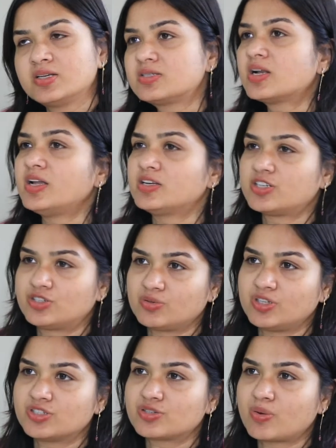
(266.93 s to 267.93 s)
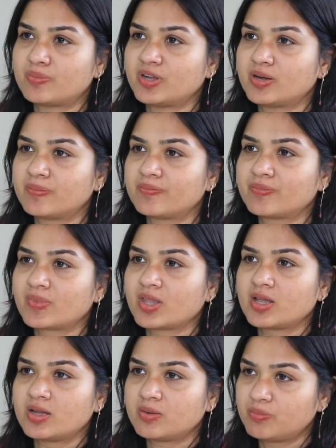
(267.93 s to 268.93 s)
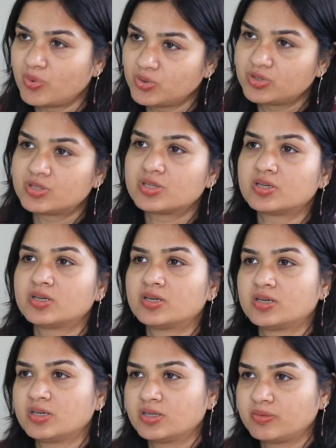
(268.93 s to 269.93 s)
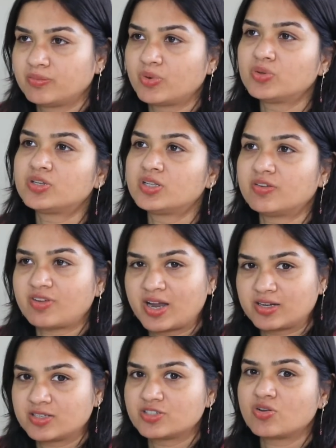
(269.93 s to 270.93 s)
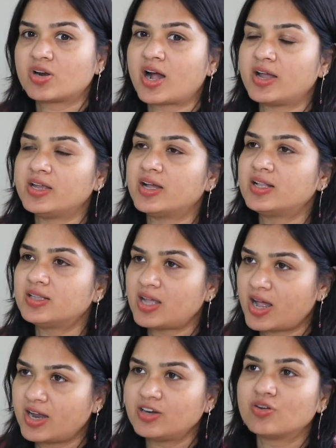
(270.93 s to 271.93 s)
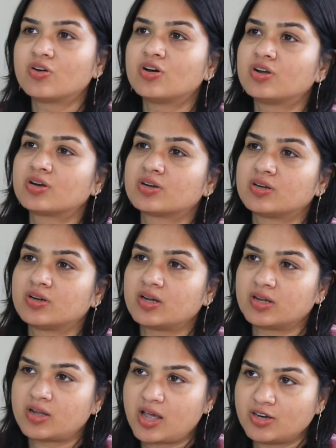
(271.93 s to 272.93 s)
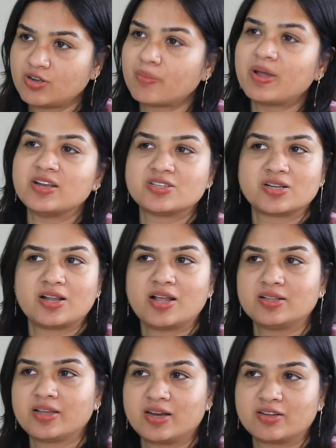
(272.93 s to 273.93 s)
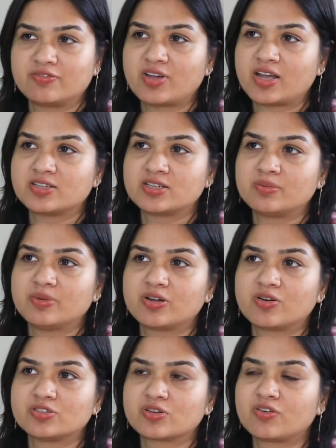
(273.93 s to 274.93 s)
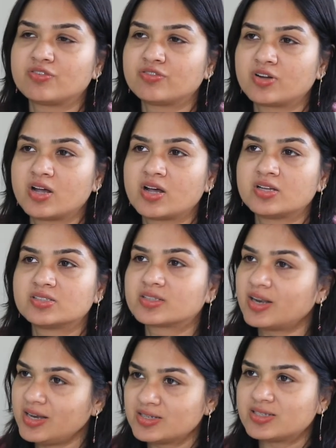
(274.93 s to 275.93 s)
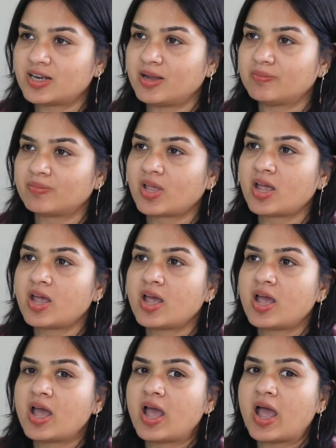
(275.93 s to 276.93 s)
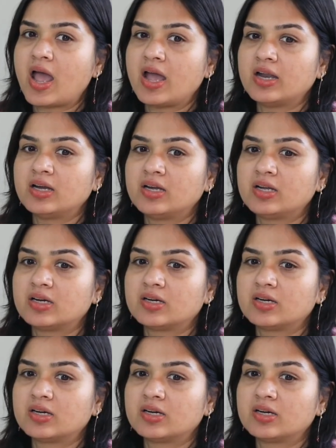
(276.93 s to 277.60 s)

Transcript: related to insomnia. Both the factors, your eye health and your mental health, get affected because of screen time. And